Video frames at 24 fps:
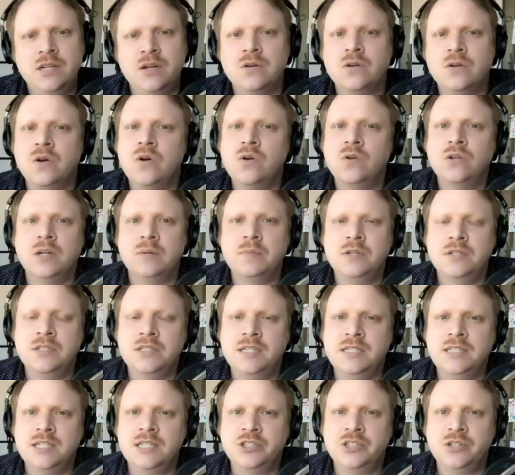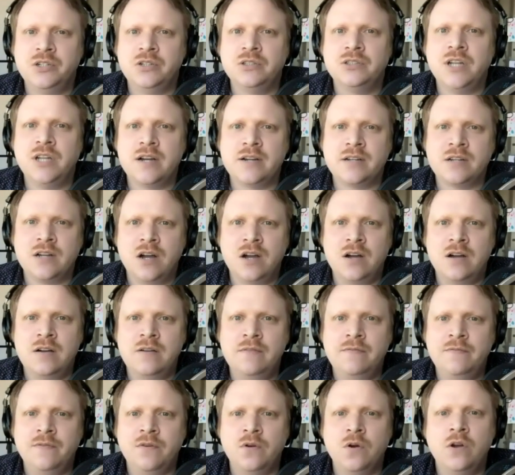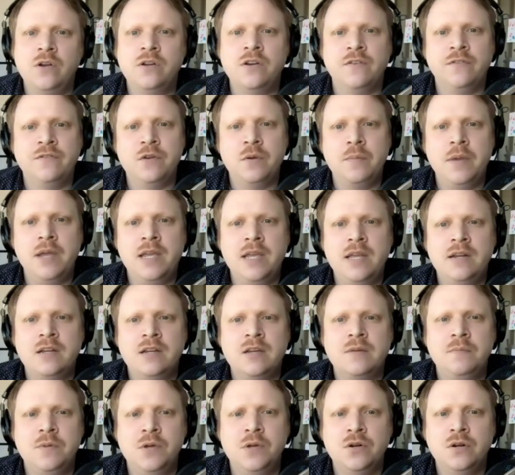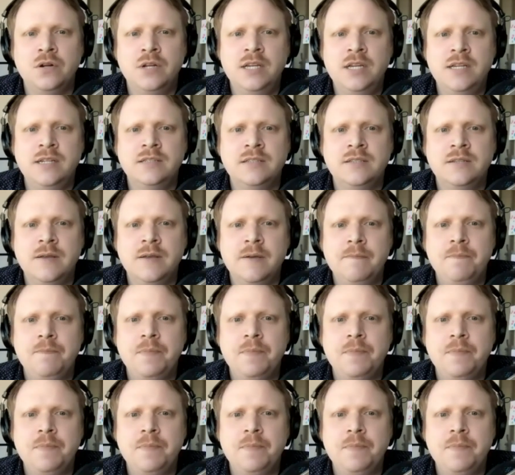Go to owcdigital.com for all your filmmaking and computer needs.